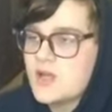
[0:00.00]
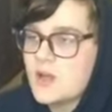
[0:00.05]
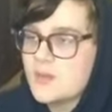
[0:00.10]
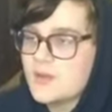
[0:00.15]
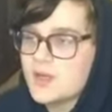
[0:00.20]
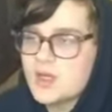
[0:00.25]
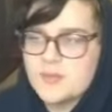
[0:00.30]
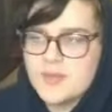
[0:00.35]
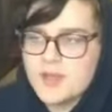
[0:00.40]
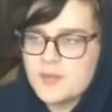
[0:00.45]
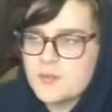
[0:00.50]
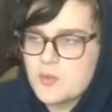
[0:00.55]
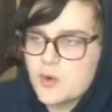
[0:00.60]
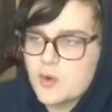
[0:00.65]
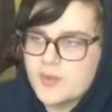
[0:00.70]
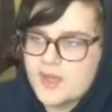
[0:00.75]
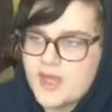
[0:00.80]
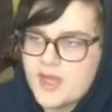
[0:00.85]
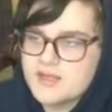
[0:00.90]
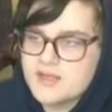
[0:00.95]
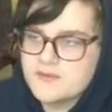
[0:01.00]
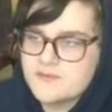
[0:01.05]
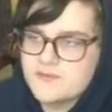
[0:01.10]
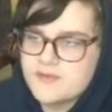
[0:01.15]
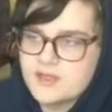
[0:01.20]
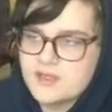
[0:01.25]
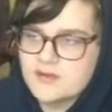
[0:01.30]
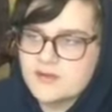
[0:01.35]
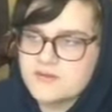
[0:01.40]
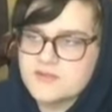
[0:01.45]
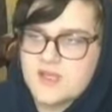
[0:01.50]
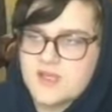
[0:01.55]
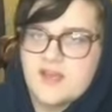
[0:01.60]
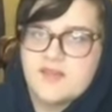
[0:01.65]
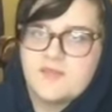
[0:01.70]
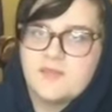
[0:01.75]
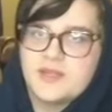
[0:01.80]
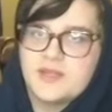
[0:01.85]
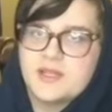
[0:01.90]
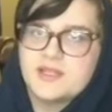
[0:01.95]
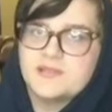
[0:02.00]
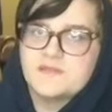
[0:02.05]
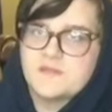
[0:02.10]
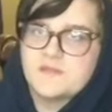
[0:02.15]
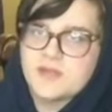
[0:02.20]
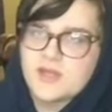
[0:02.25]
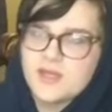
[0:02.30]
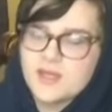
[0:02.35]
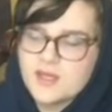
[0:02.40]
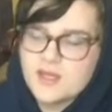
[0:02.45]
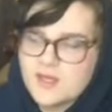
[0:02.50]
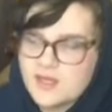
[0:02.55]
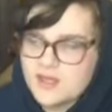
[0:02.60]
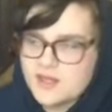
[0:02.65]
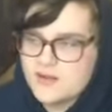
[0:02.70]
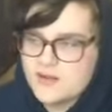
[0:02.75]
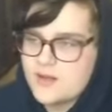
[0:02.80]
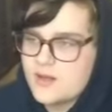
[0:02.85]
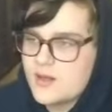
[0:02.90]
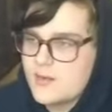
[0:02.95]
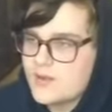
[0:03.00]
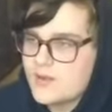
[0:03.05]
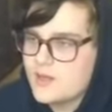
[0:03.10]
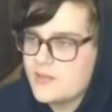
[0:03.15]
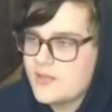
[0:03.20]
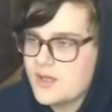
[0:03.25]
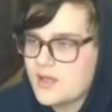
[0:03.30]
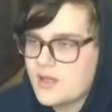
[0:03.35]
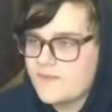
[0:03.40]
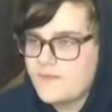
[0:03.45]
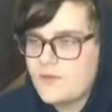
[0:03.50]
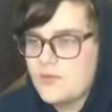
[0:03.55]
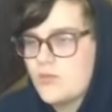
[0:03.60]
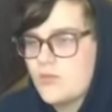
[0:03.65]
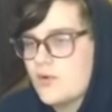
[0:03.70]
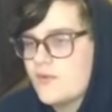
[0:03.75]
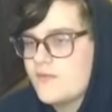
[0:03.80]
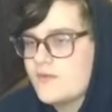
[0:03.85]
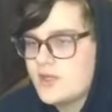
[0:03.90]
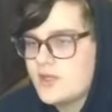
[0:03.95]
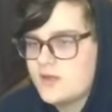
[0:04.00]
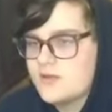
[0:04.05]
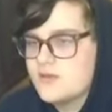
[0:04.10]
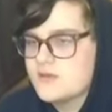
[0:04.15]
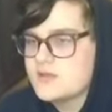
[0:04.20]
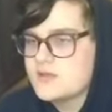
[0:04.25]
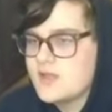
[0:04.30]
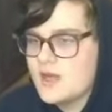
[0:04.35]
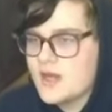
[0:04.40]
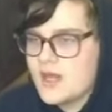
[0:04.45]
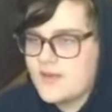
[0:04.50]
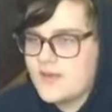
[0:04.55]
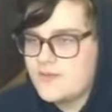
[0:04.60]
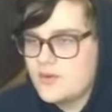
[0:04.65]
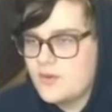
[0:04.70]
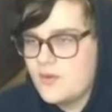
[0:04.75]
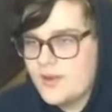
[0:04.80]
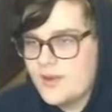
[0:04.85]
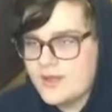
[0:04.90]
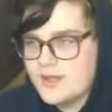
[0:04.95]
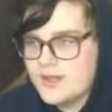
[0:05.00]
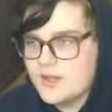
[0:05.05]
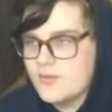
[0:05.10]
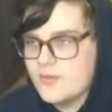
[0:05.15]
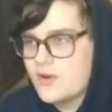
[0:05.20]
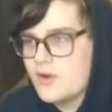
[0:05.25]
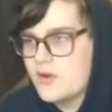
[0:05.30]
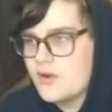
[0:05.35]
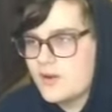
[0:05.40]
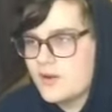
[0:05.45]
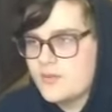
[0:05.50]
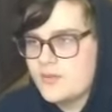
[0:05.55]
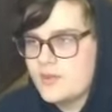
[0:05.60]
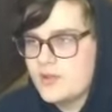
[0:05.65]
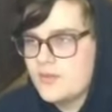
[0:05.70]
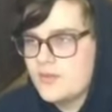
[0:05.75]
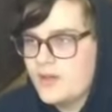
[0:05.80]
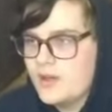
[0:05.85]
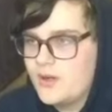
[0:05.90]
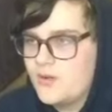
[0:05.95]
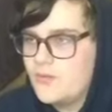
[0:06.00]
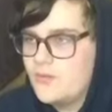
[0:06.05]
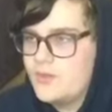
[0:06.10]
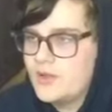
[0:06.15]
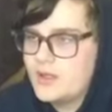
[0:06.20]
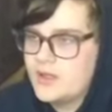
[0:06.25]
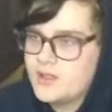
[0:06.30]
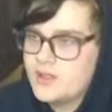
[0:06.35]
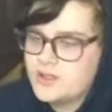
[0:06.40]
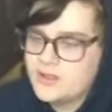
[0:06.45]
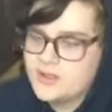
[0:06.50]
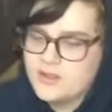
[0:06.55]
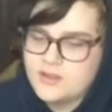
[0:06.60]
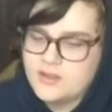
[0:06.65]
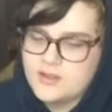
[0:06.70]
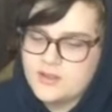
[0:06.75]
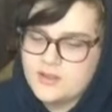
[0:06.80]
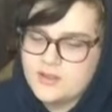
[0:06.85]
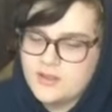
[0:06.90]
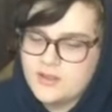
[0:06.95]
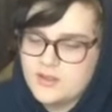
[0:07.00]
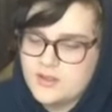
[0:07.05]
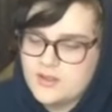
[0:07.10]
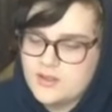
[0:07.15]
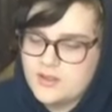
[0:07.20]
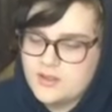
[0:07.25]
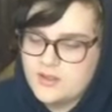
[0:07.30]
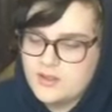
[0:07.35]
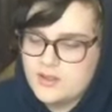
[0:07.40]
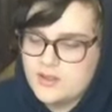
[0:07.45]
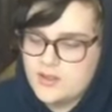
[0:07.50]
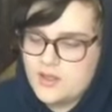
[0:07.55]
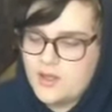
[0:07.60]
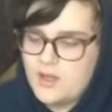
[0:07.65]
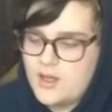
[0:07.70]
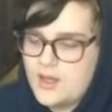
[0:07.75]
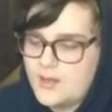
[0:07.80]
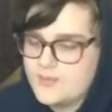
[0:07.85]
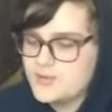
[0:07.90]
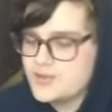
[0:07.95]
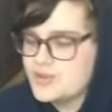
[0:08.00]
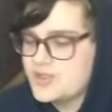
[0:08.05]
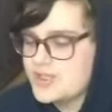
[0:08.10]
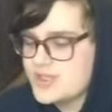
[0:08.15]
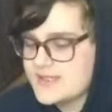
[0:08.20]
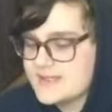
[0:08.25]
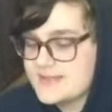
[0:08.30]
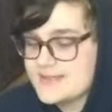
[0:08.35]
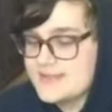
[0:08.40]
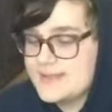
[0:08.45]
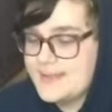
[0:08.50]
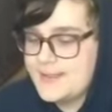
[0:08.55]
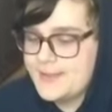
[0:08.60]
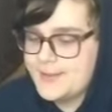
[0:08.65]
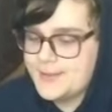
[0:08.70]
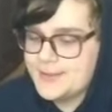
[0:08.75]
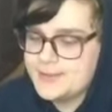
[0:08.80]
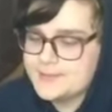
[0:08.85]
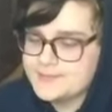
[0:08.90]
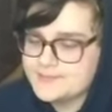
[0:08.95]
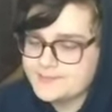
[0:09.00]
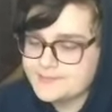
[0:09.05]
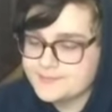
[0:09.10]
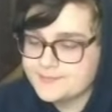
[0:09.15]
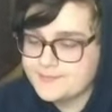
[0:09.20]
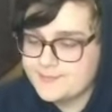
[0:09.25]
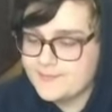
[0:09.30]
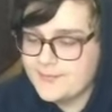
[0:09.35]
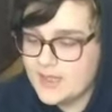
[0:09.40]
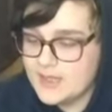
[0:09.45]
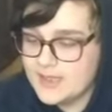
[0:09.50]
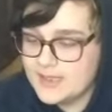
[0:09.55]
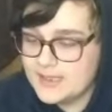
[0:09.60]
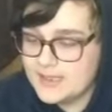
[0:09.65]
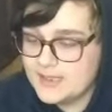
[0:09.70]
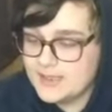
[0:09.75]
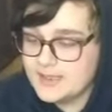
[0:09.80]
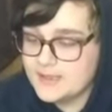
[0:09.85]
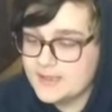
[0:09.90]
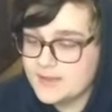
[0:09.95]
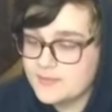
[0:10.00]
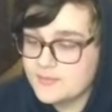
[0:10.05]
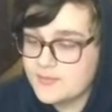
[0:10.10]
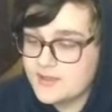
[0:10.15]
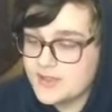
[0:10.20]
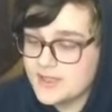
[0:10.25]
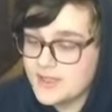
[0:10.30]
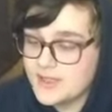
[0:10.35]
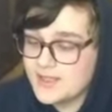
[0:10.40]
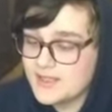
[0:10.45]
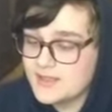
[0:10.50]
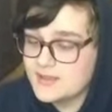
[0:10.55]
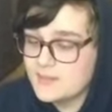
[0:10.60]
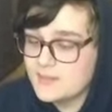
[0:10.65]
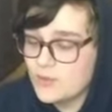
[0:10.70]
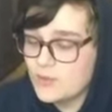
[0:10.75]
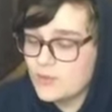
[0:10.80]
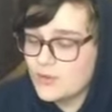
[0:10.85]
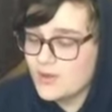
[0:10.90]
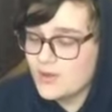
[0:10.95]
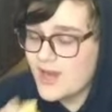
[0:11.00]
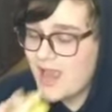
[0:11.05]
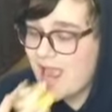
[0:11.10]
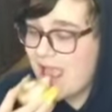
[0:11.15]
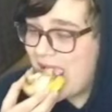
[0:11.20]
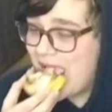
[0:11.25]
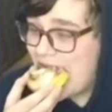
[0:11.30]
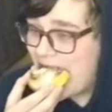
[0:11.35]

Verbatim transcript: I'm gonna make more reacting videos. I have plans for that, and then I'm gonna make a few more videos that I have no idea what are gonna be about. But I'm just gonna sit here, eat, and plan more.